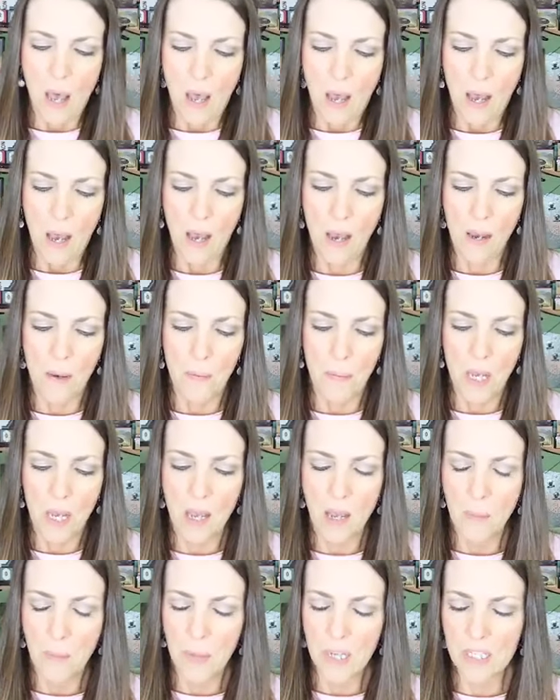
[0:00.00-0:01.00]

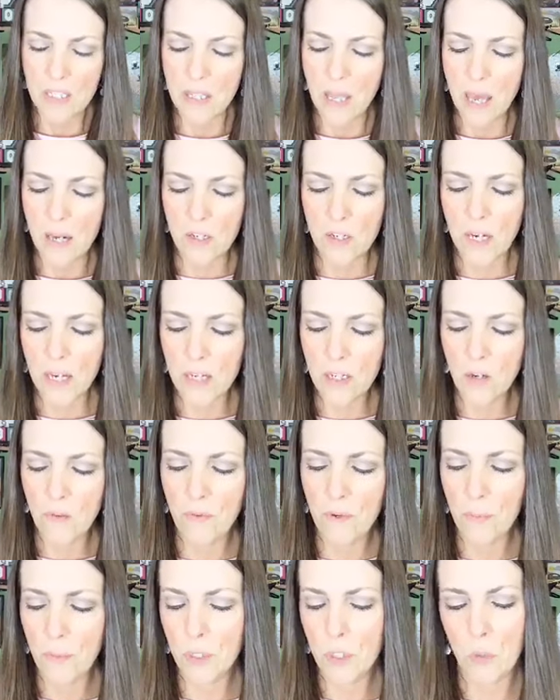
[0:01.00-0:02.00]
But Saturday,
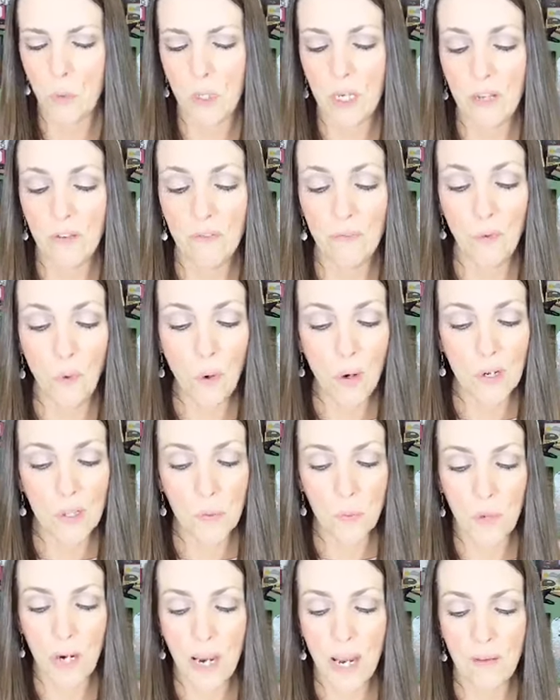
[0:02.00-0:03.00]
November
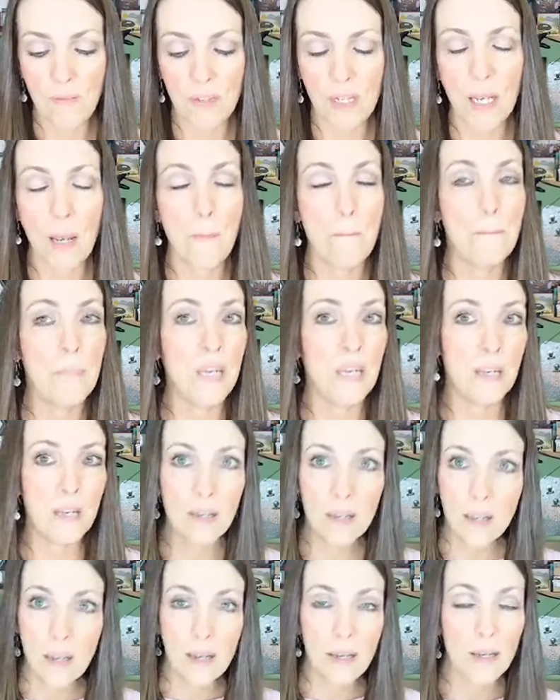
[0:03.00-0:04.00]
24th, we're having a
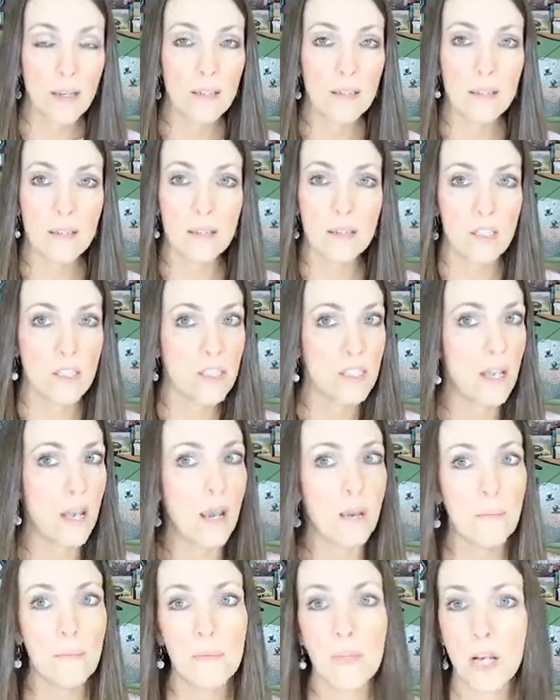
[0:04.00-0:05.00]
big
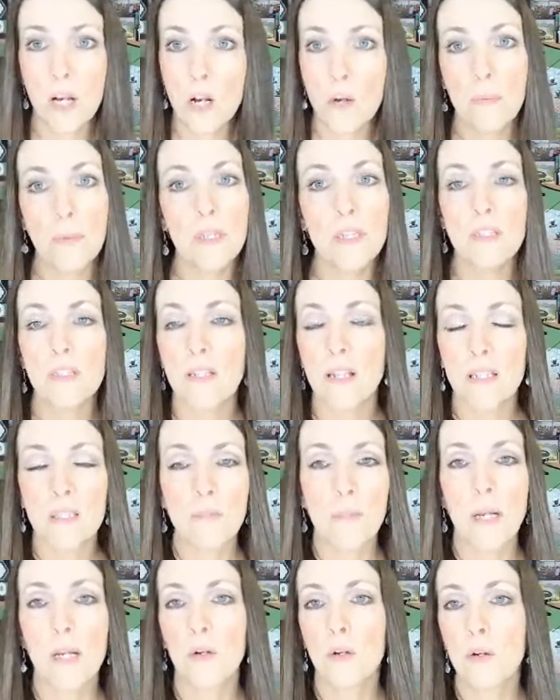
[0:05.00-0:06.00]
Stamp Therapist,
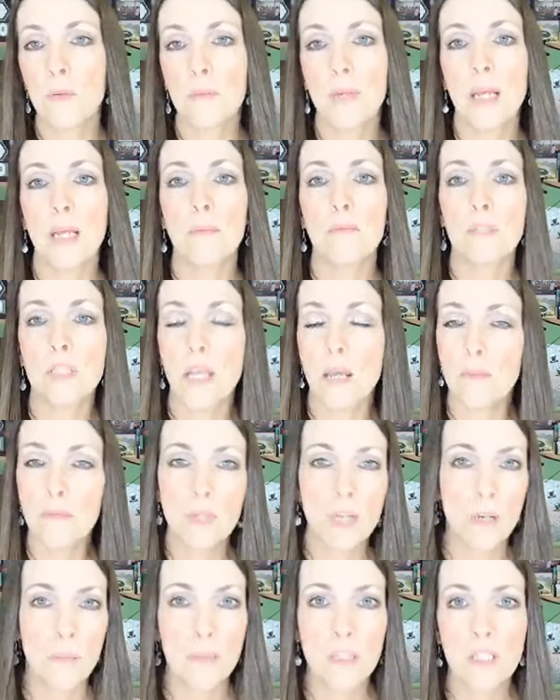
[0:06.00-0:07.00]
that's my group name, Stamp
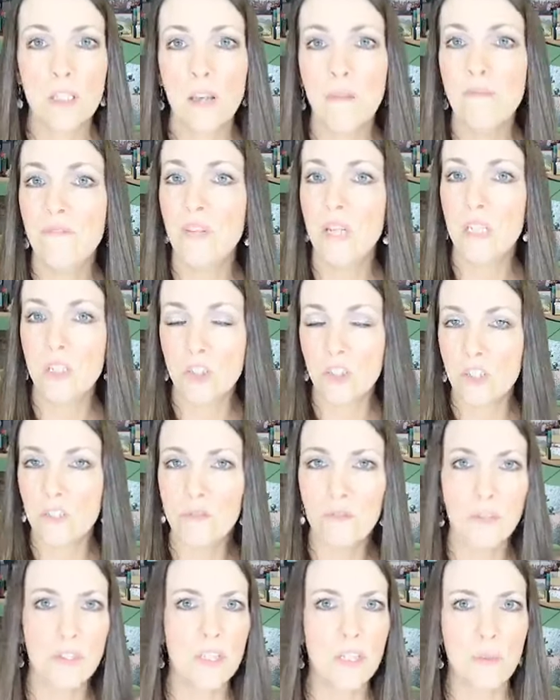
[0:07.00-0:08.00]
Therapist Convention
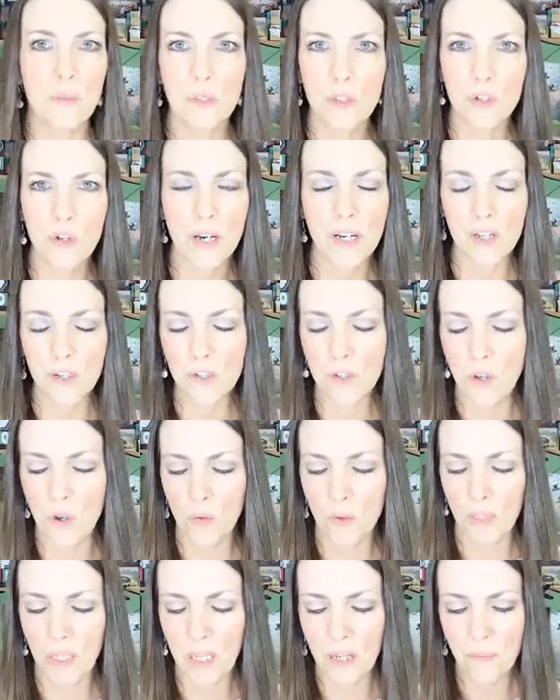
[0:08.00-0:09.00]
for demonstrators
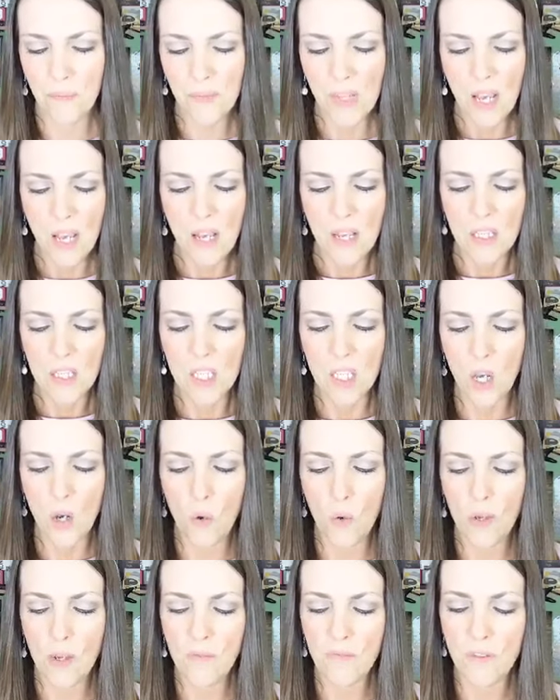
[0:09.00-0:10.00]
only.
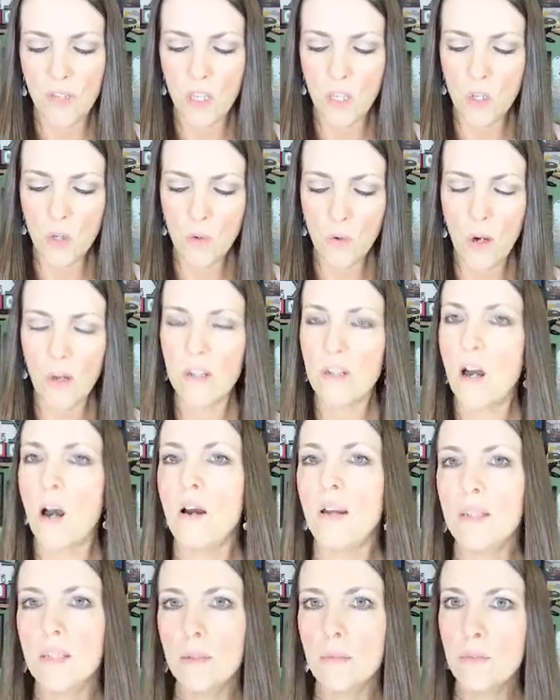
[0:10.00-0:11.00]
So if you are
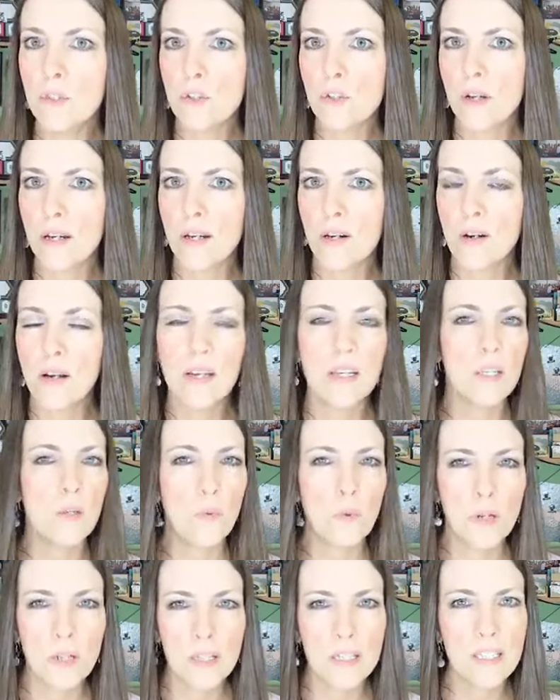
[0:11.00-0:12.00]
not a demonstrator and you
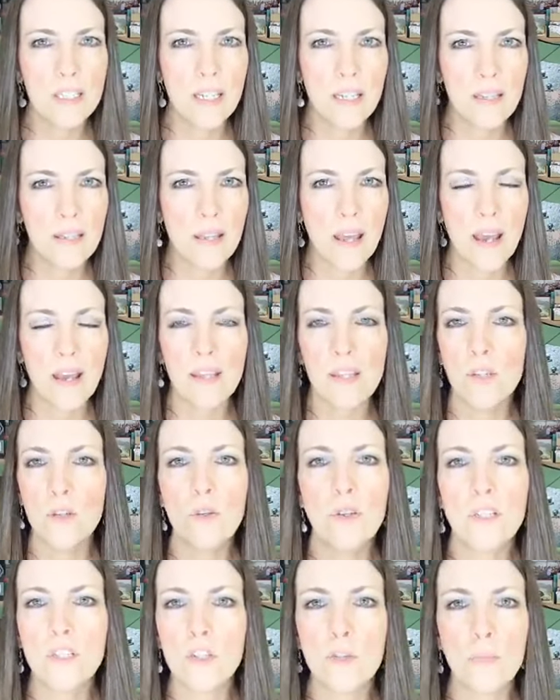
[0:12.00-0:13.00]
want to attend that, you
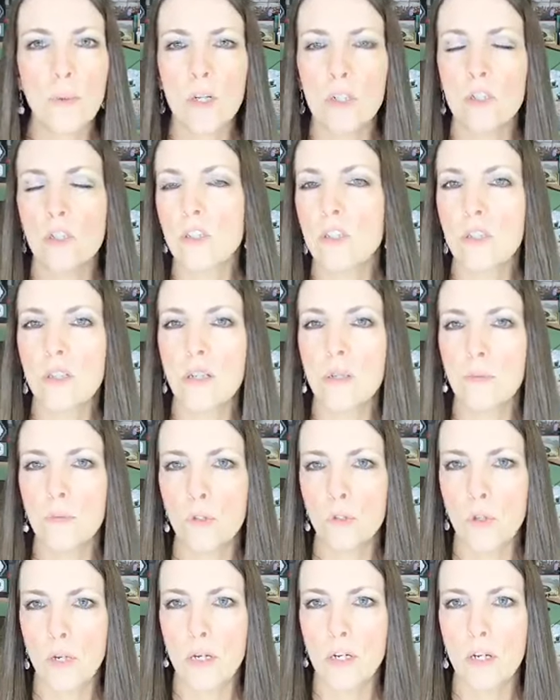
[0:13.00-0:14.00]
can just purchase the
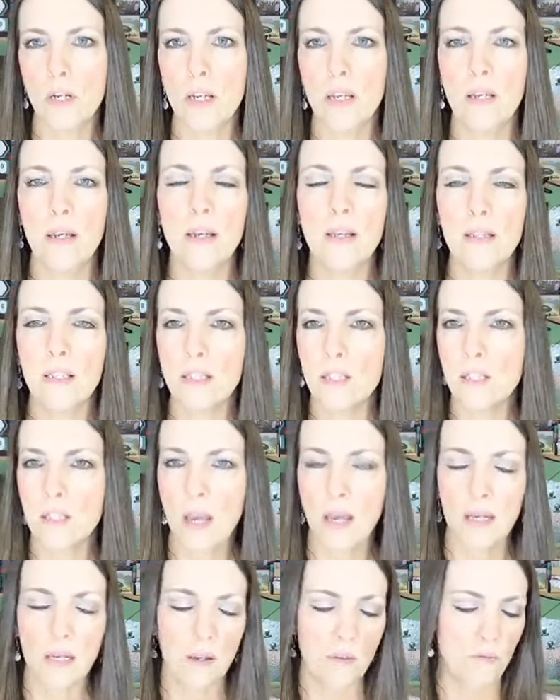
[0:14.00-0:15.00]
demonstrator kit and then
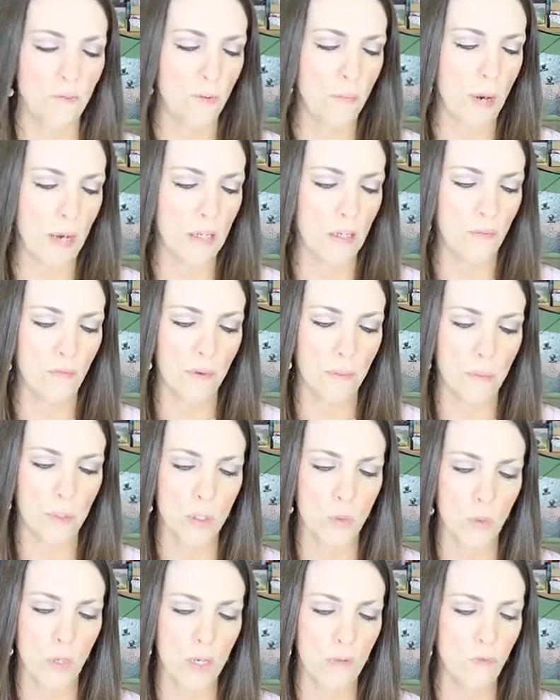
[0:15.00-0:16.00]
sign up for my November
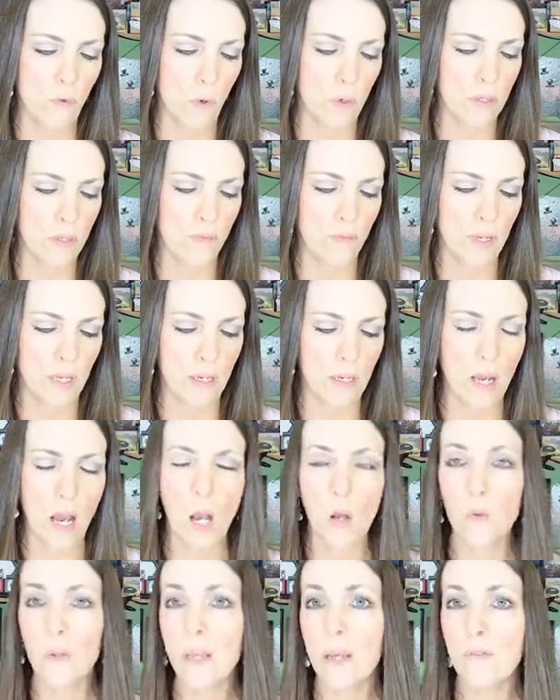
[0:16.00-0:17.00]
24th event.
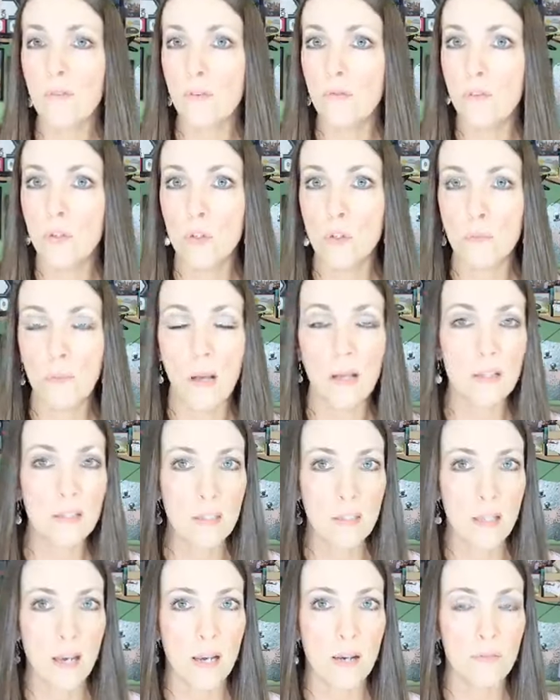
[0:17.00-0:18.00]
I only have a few
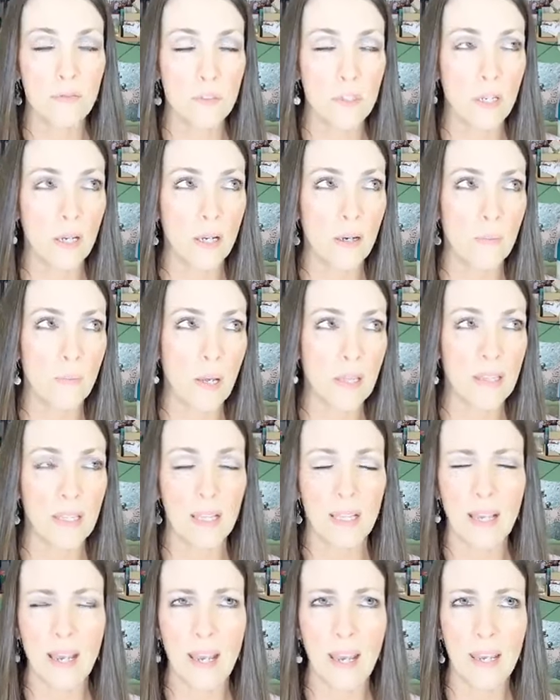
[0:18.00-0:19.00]
spots left. I
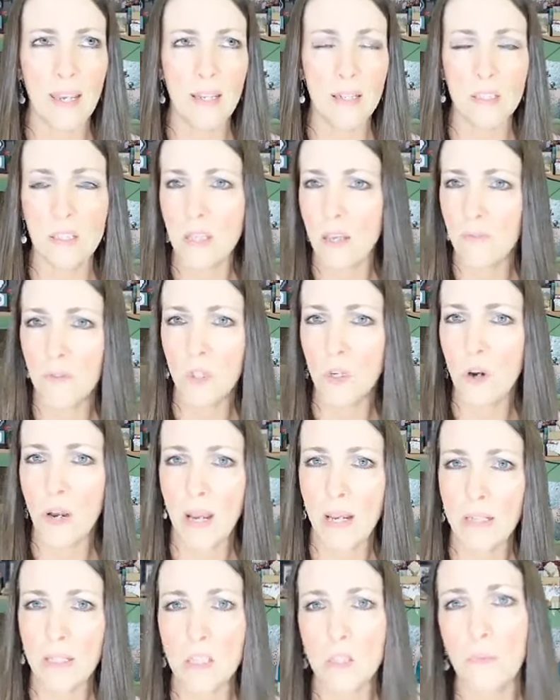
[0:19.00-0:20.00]
think 7 or
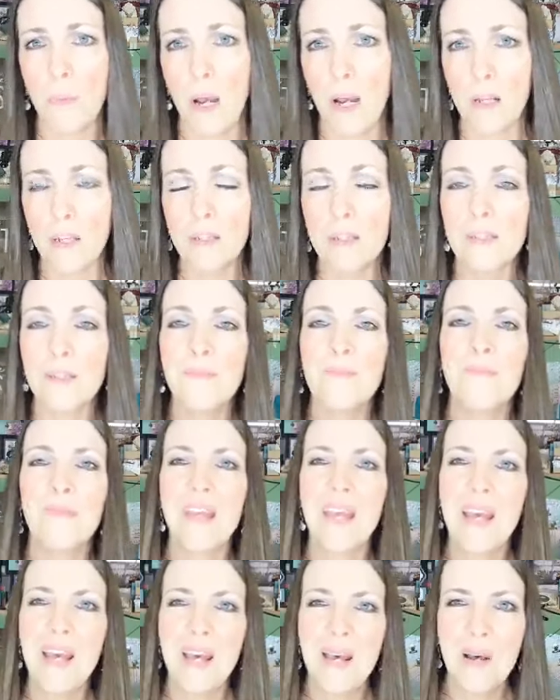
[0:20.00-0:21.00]
8 spots.
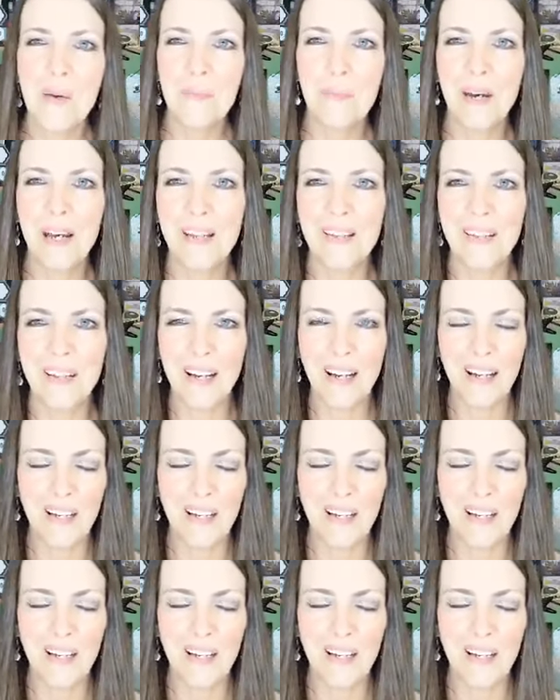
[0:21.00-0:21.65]
But